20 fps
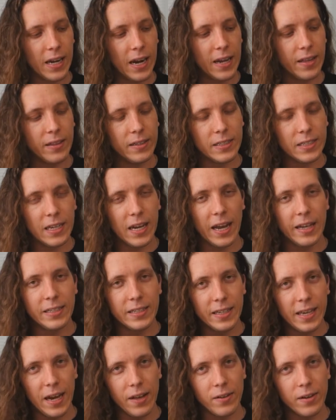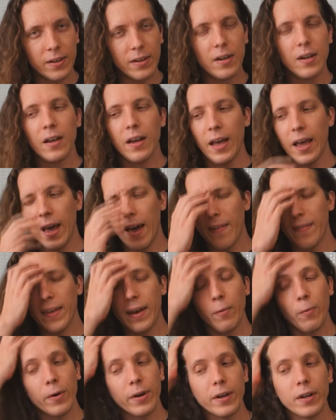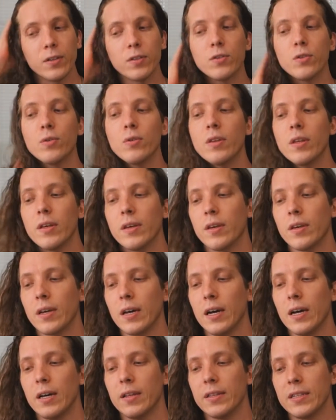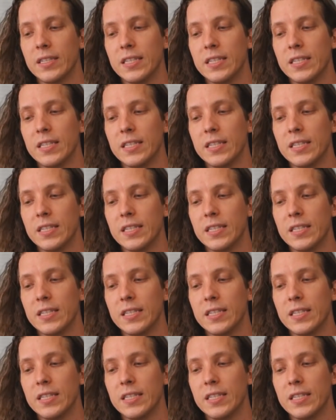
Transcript: and this guy together, and then we're going to do the